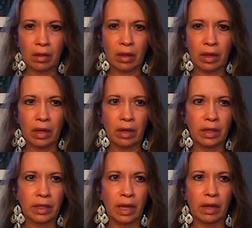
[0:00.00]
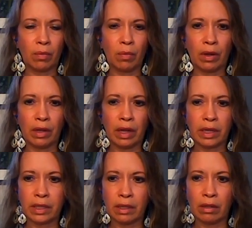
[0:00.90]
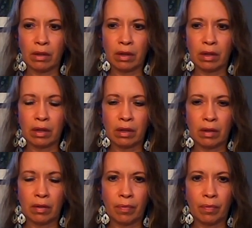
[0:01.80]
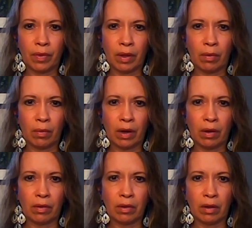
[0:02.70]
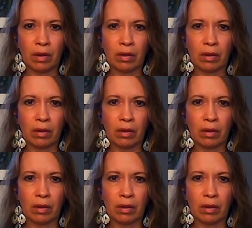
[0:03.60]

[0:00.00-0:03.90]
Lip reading: I'd like you to take one last look around